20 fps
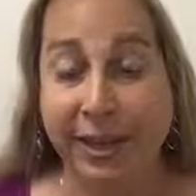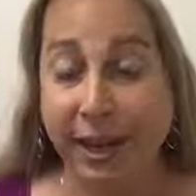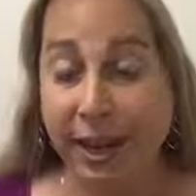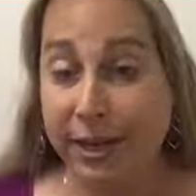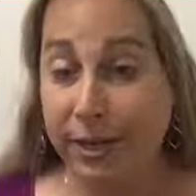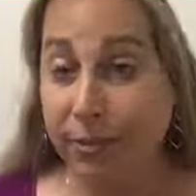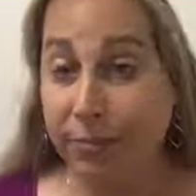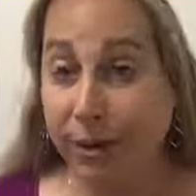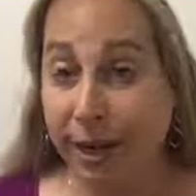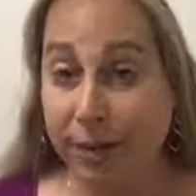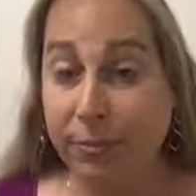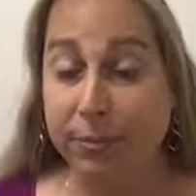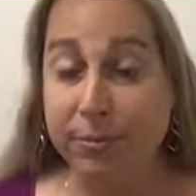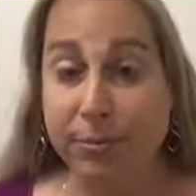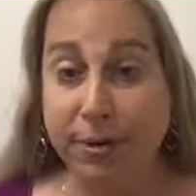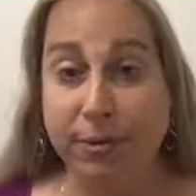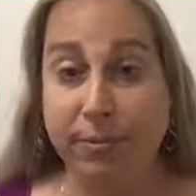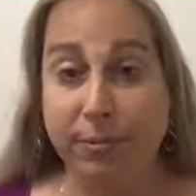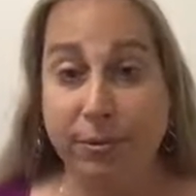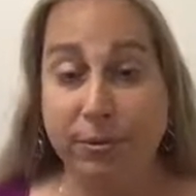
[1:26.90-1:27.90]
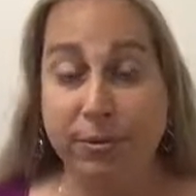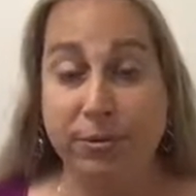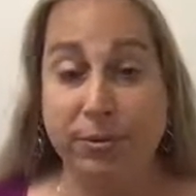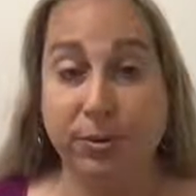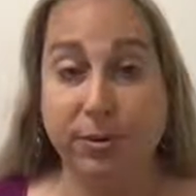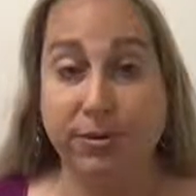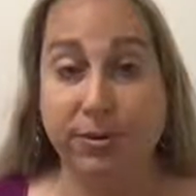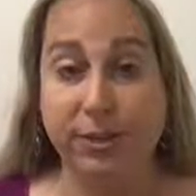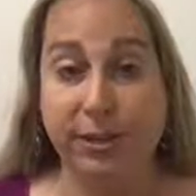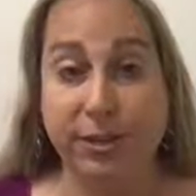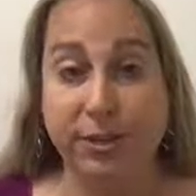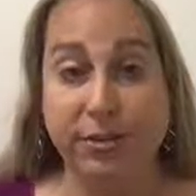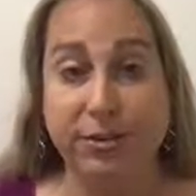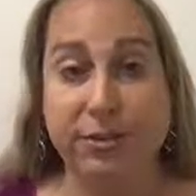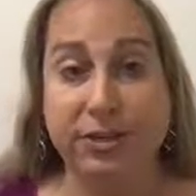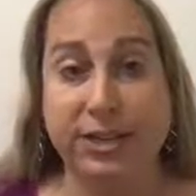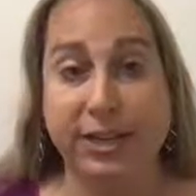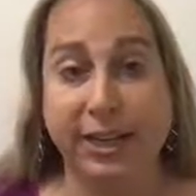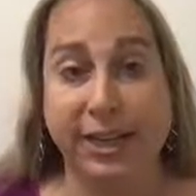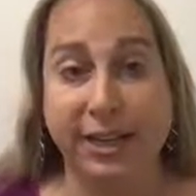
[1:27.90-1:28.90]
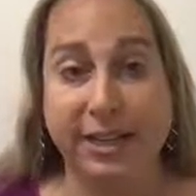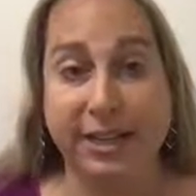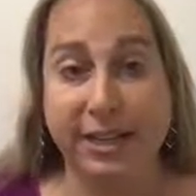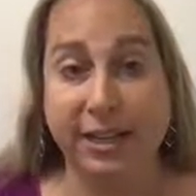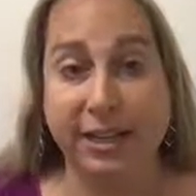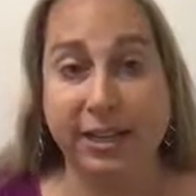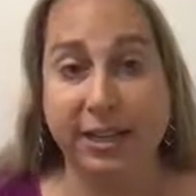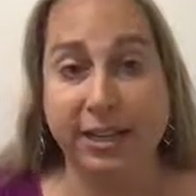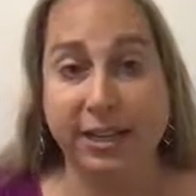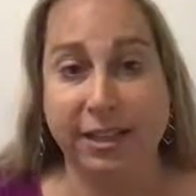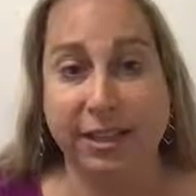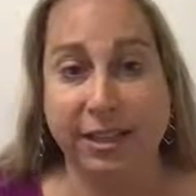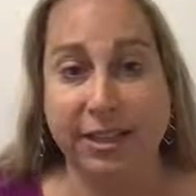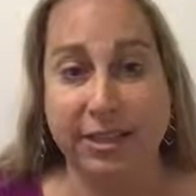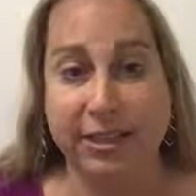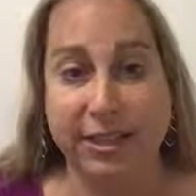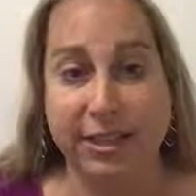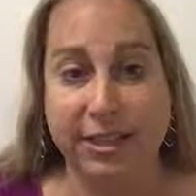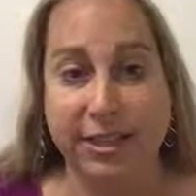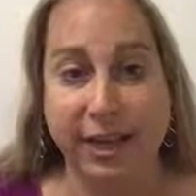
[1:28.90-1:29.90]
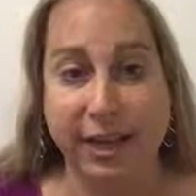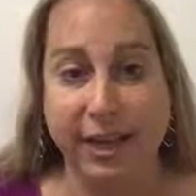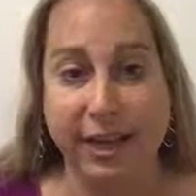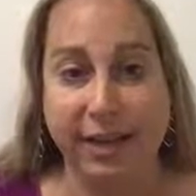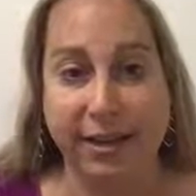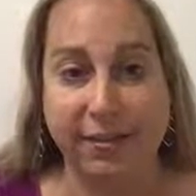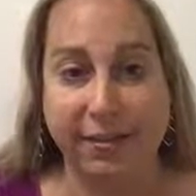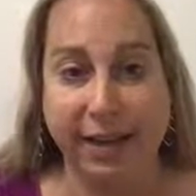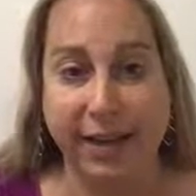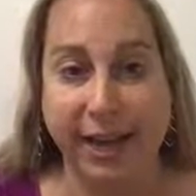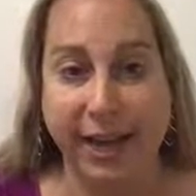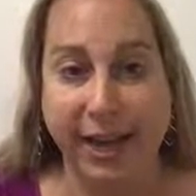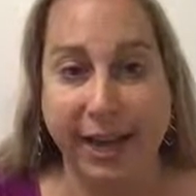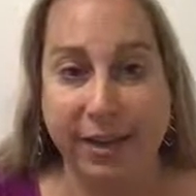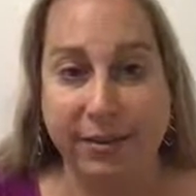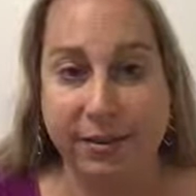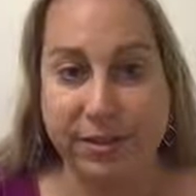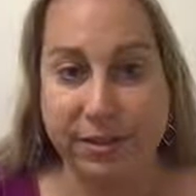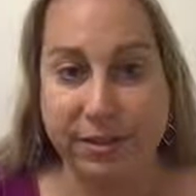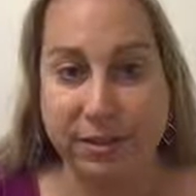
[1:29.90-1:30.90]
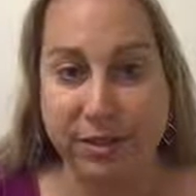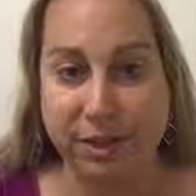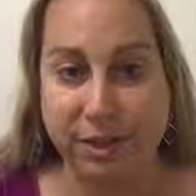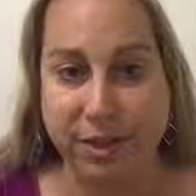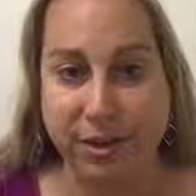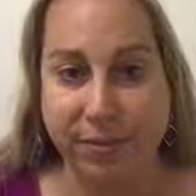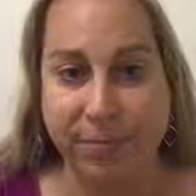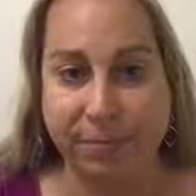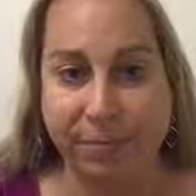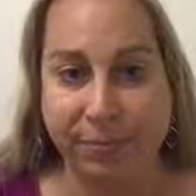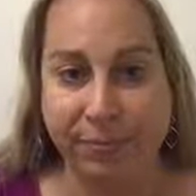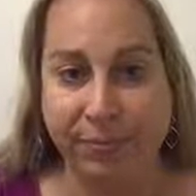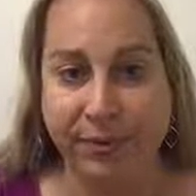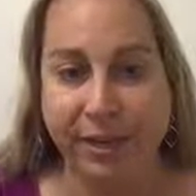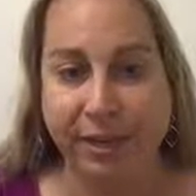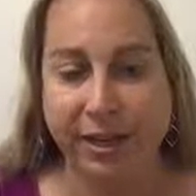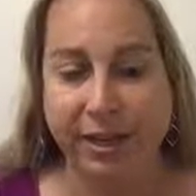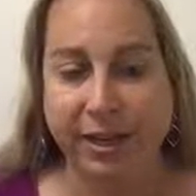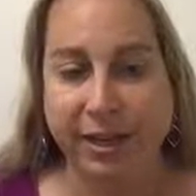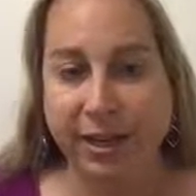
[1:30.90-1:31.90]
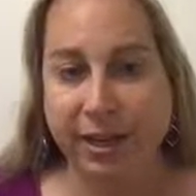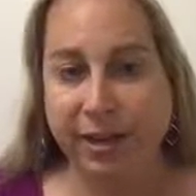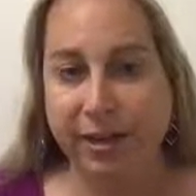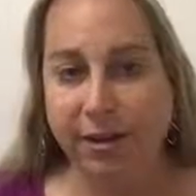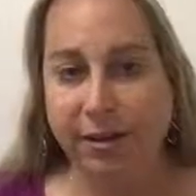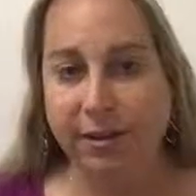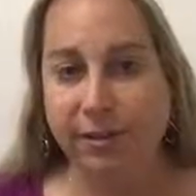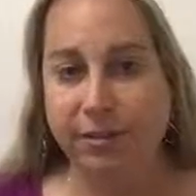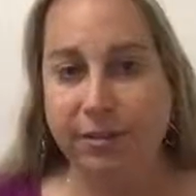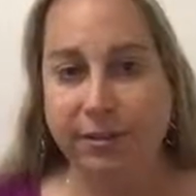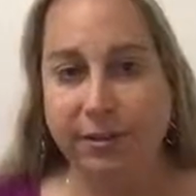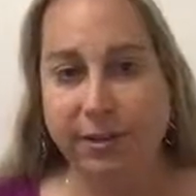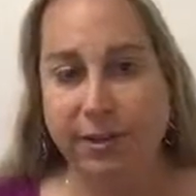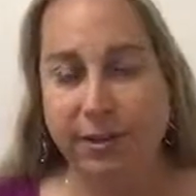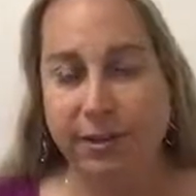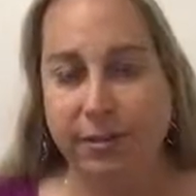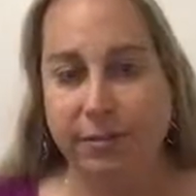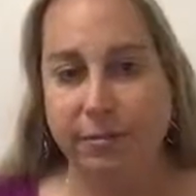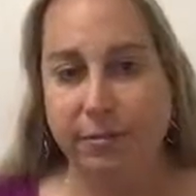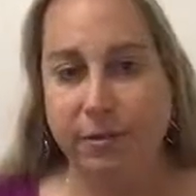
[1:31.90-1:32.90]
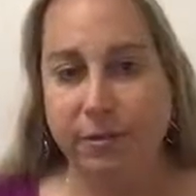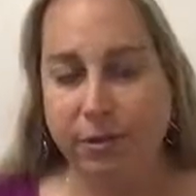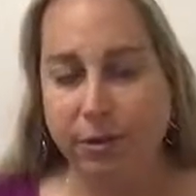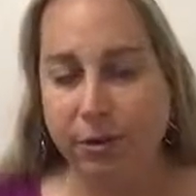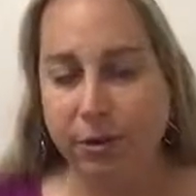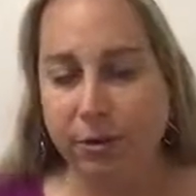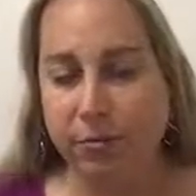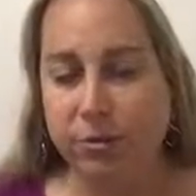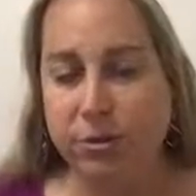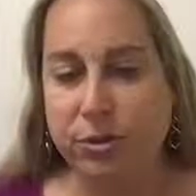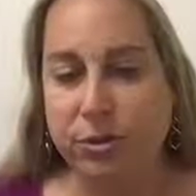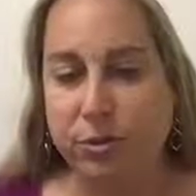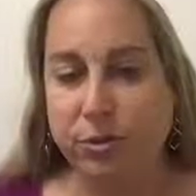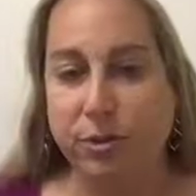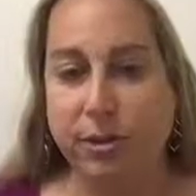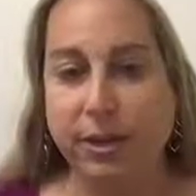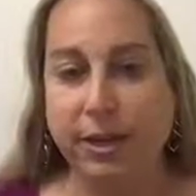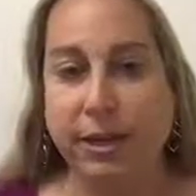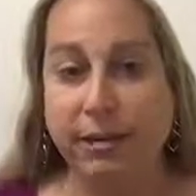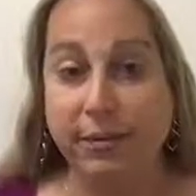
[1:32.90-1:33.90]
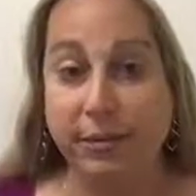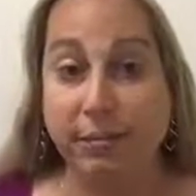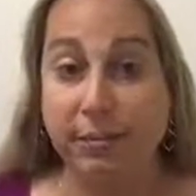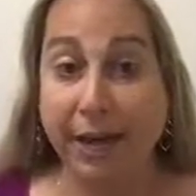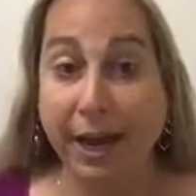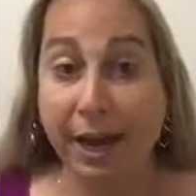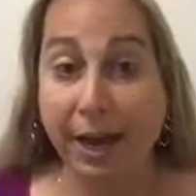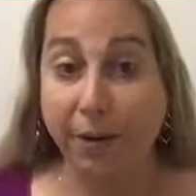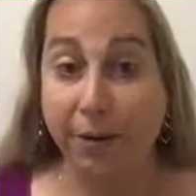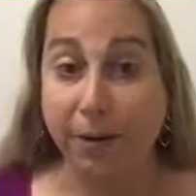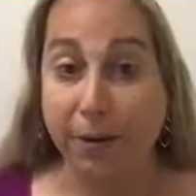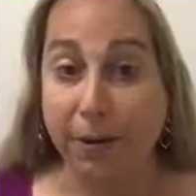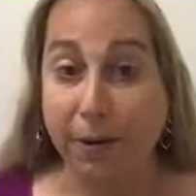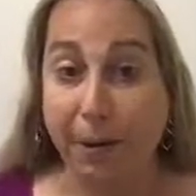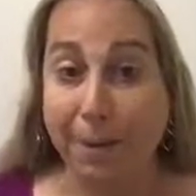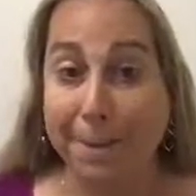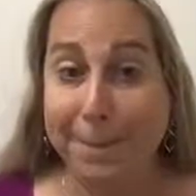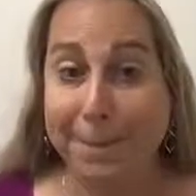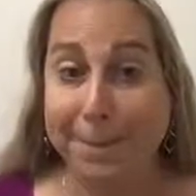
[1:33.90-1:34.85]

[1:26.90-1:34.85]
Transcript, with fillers: And you might remember sort of an interesting identity that says, hey, if I have a sum of terms to a given power,